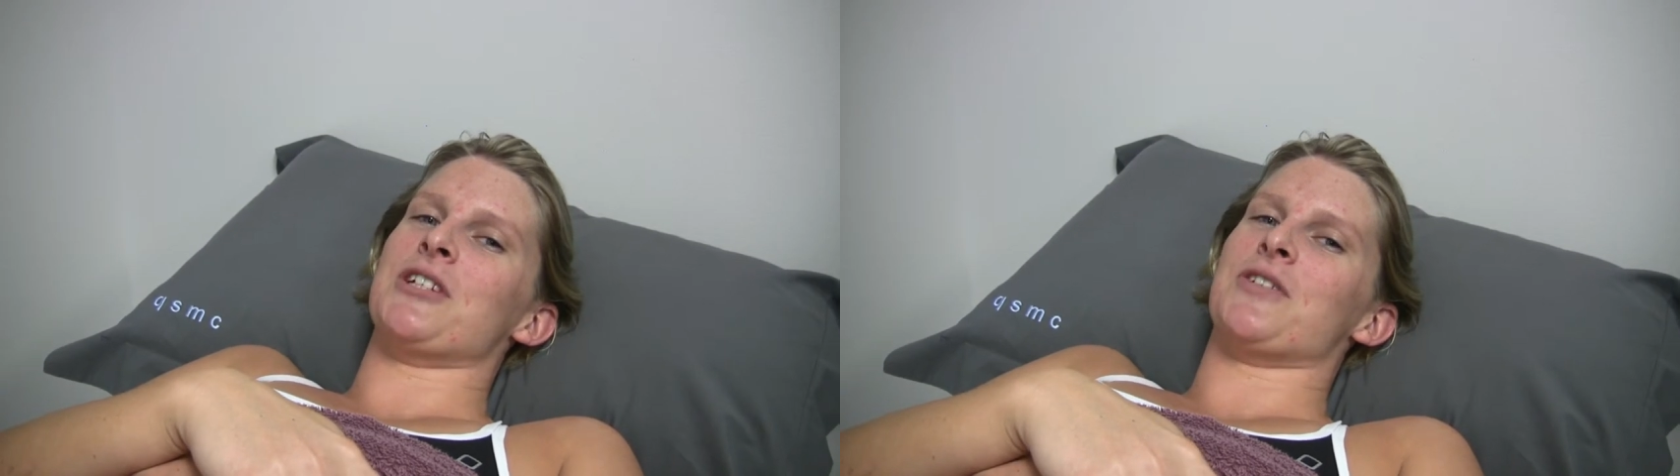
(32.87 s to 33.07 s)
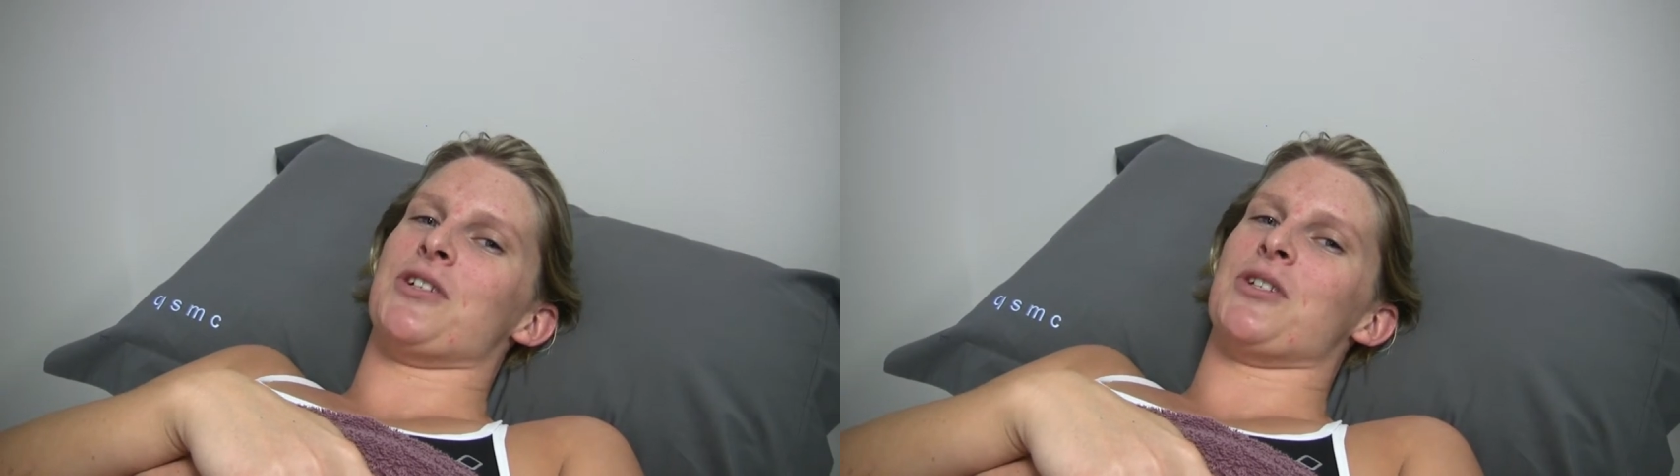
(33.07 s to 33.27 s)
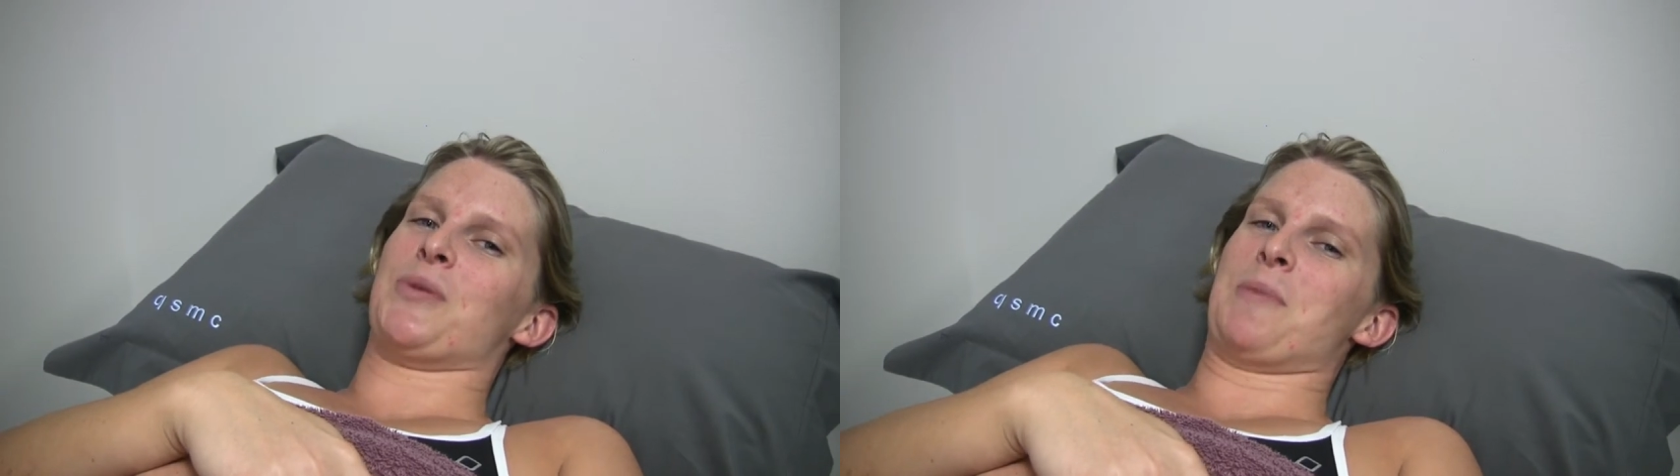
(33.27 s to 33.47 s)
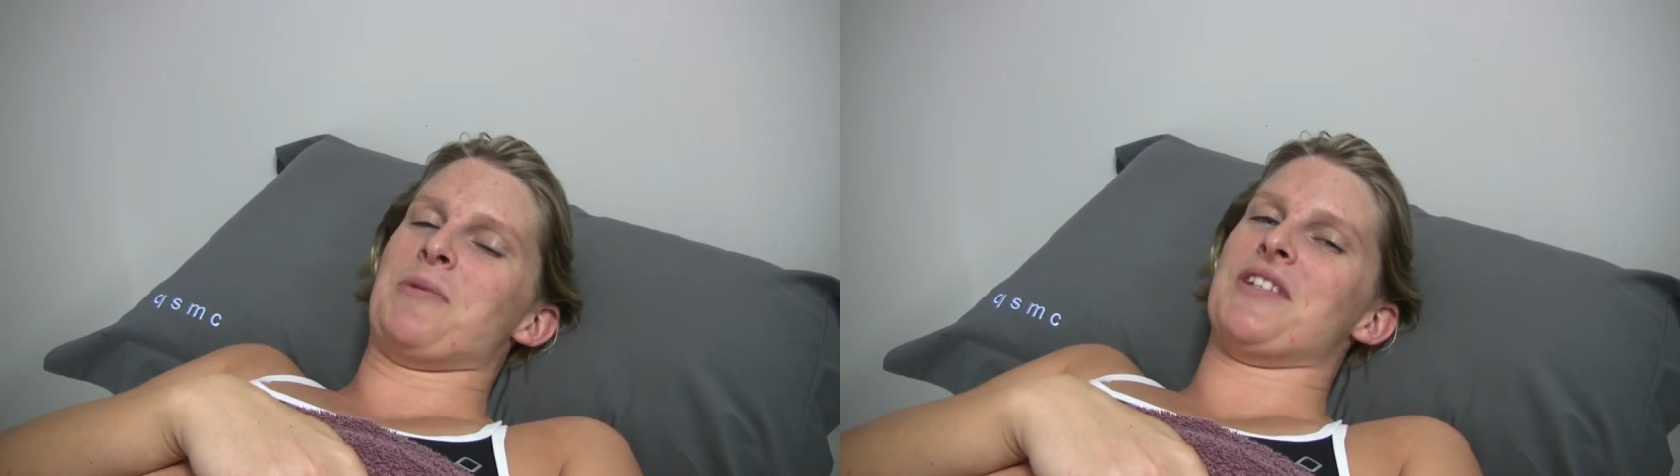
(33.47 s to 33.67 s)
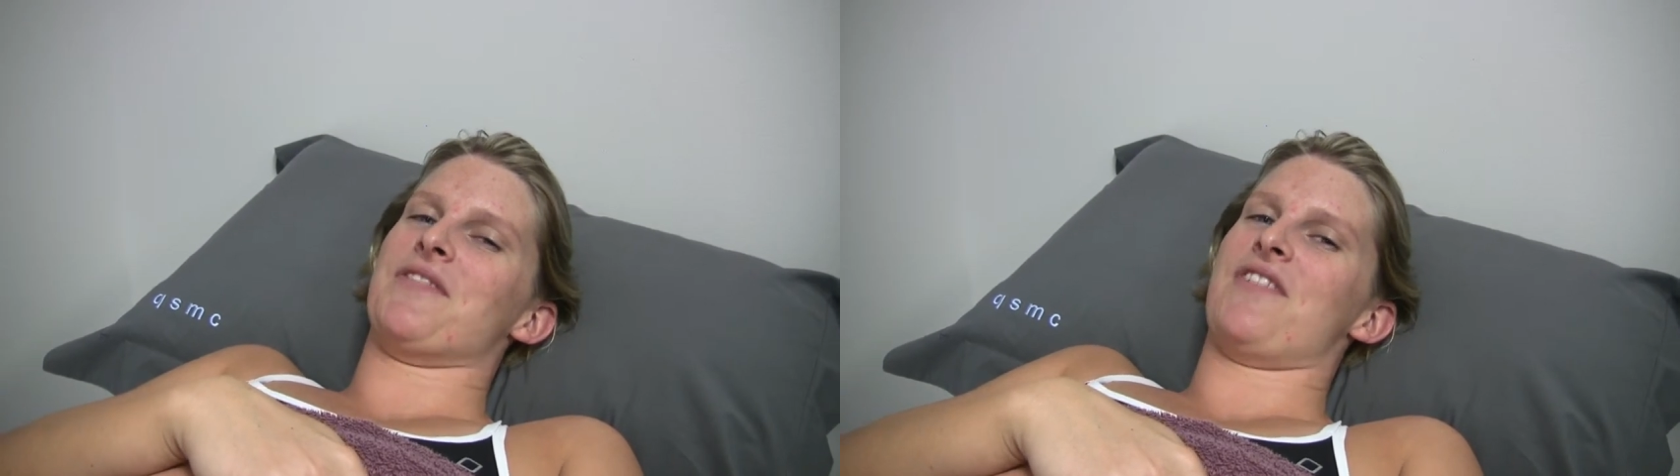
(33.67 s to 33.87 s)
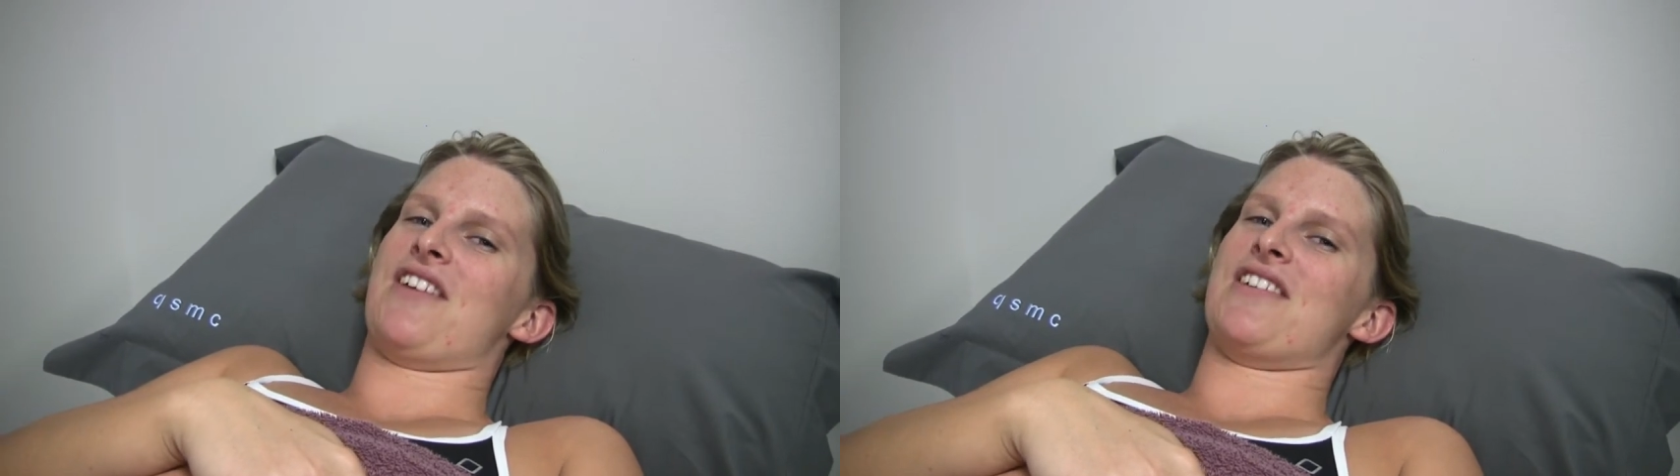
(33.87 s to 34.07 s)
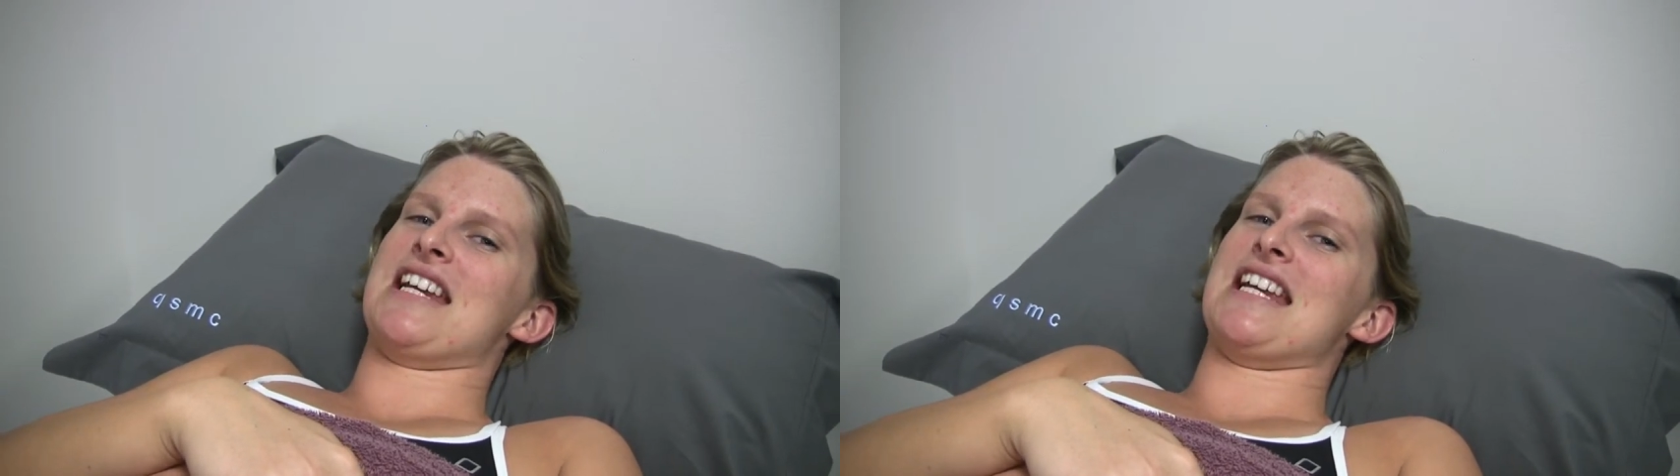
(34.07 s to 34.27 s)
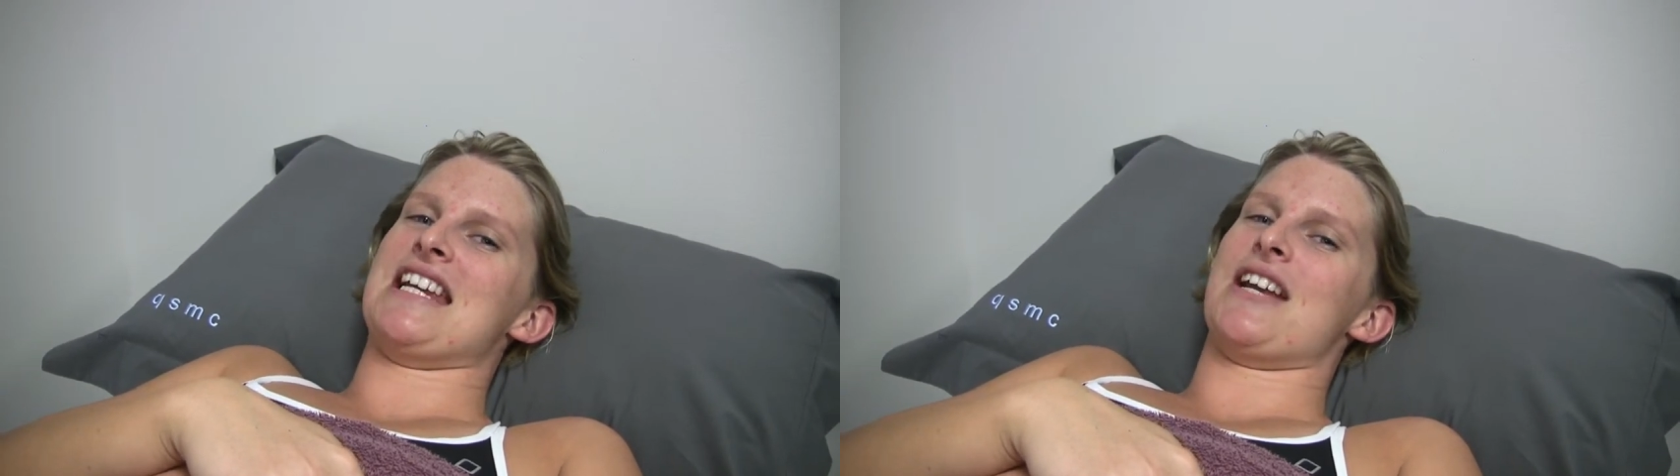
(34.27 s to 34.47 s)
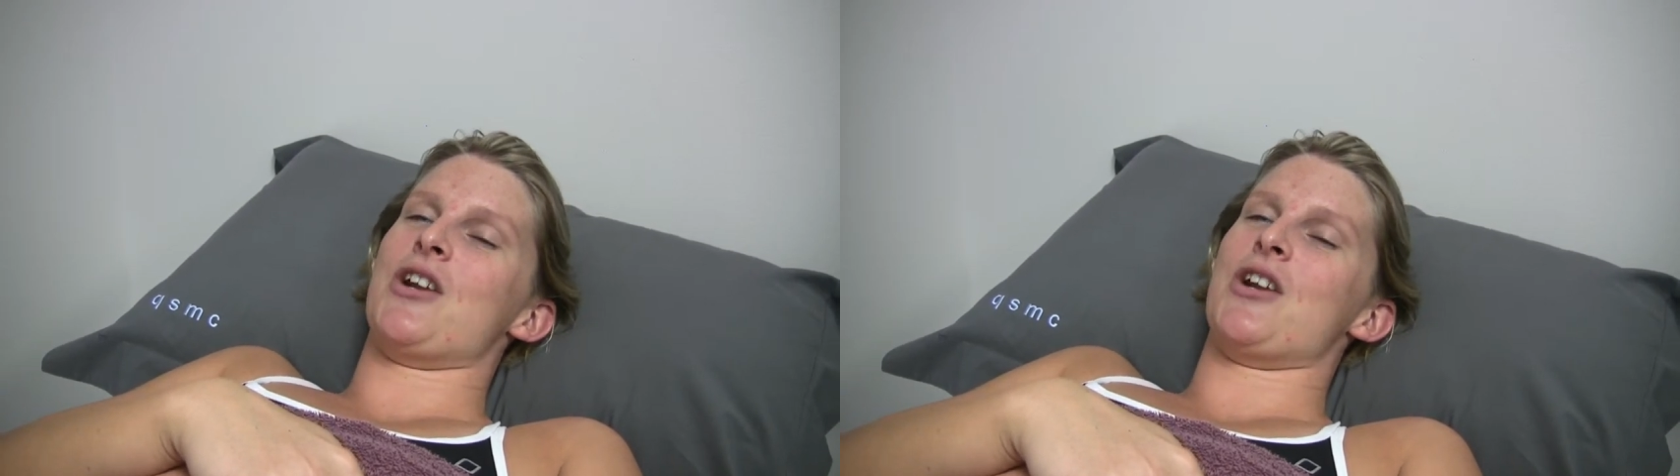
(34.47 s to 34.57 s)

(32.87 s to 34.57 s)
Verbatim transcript: which for a swimmer is very